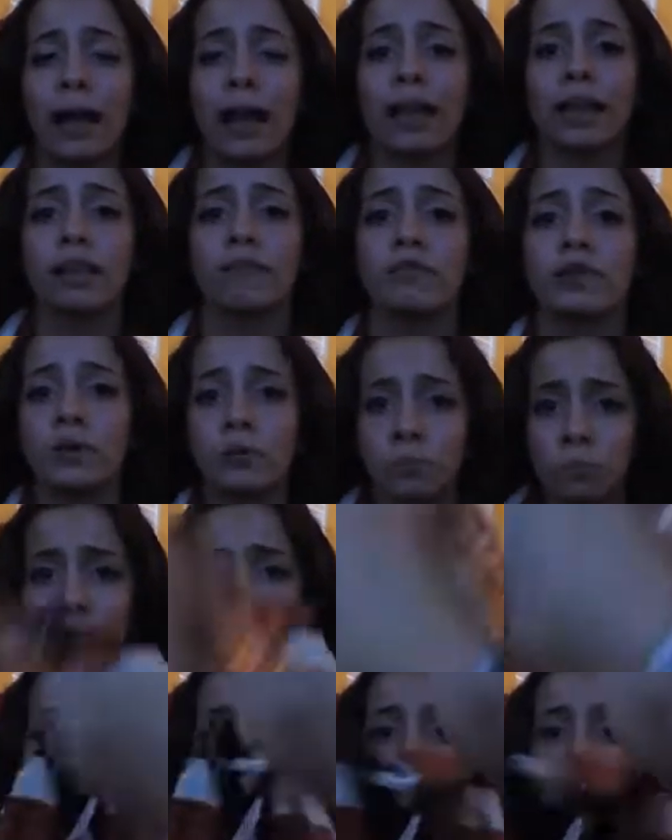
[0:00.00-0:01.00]
Bye, I love you.
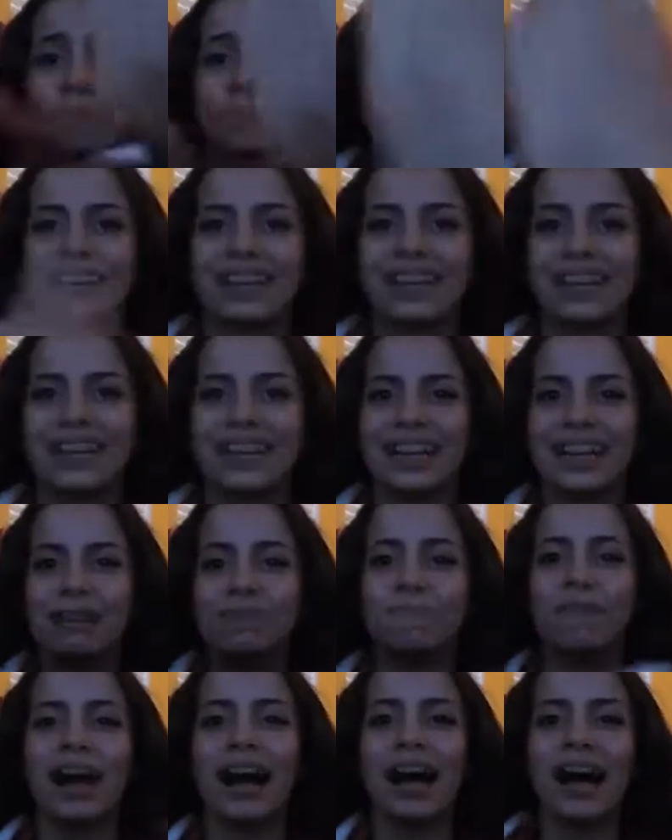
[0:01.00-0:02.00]

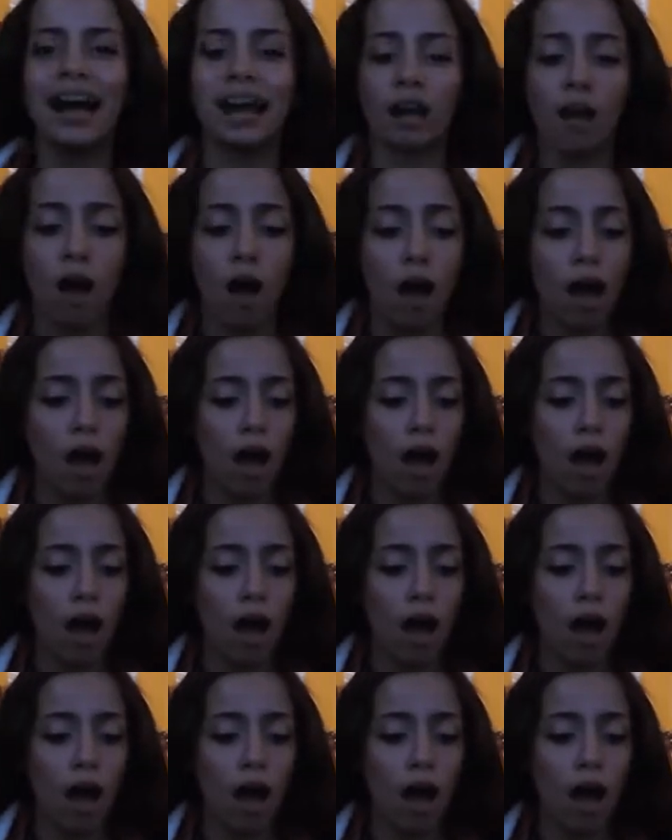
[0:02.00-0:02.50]
Yay! Bye.